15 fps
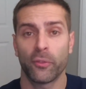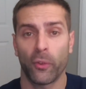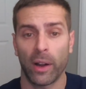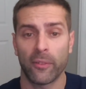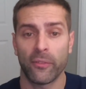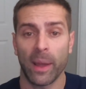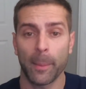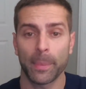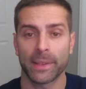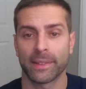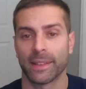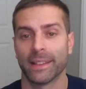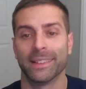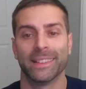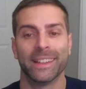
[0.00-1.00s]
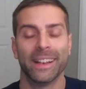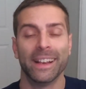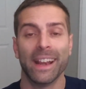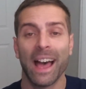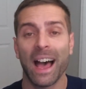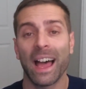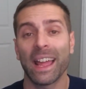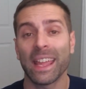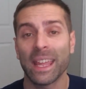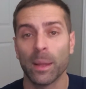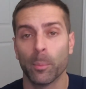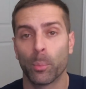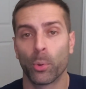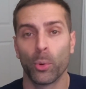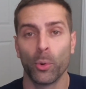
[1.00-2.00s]
rifampicin did not
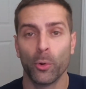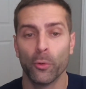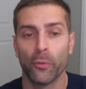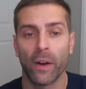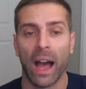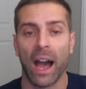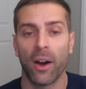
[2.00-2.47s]
improve